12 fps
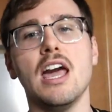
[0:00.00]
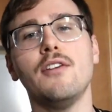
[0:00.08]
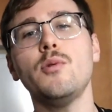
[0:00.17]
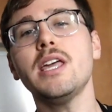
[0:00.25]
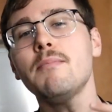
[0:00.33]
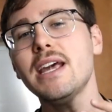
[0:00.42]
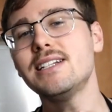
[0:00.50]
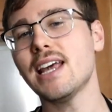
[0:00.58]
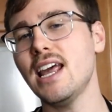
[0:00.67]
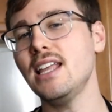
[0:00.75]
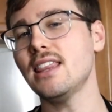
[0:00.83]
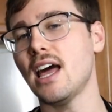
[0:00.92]
If we can
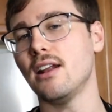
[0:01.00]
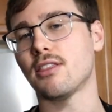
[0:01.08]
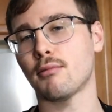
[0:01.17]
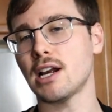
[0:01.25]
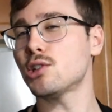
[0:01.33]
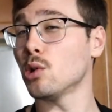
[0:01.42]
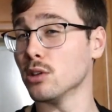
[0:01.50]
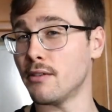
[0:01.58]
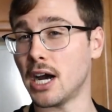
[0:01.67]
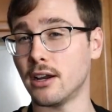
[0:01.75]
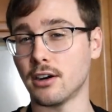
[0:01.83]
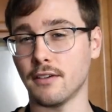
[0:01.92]
maintain that threshold
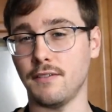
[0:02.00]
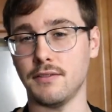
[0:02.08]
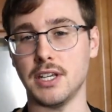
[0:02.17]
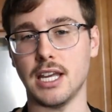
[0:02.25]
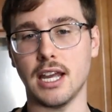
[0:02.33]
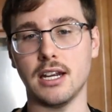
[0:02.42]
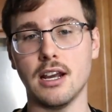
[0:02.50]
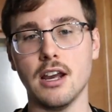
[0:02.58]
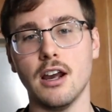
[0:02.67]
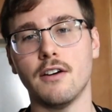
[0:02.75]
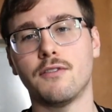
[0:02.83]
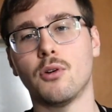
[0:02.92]
of 158
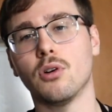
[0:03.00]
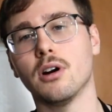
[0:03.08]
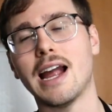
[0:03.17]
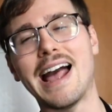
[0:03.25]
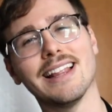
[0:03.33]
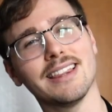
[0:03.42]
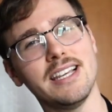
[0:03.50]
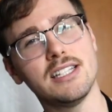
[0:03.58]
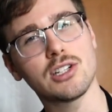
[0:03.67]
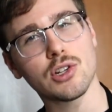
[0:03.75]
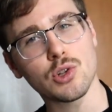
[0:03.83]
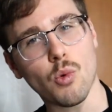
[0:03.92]
for at
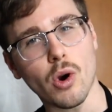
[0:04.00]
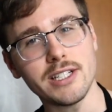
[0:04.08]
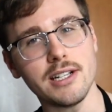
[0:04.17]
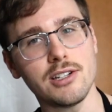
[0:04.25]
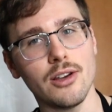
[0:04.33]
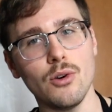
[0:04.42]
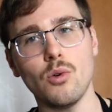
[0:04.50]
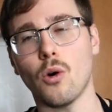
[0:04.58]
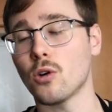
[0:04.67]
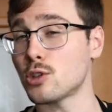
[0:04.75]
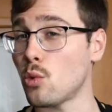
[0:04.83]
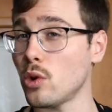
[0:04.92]
least 22
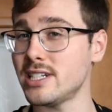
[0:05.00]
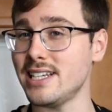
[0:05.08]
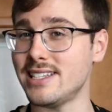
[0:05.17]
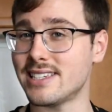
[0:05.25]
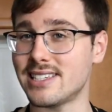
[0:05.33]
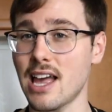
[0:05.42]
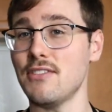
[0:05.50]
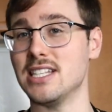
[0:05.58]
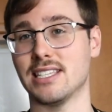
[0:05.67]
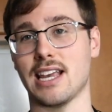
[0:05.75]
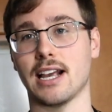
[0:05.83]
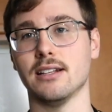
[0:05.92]
or
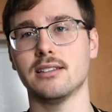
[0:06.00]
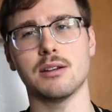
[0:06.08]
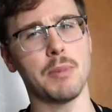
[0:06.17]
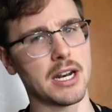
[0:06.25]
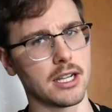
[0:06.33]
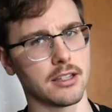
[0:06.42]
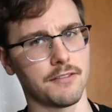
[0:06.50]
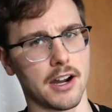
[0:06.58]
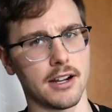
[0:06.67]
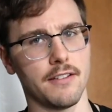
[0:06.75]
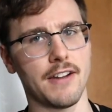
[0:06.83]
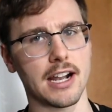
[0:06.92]
27 seconds, depending on the
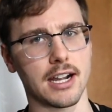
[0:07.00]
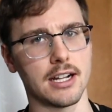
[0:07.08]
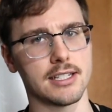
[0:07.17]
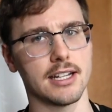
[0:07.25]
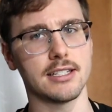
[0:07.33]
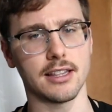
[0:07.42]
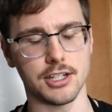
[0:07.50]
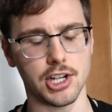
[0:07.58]
fat content of the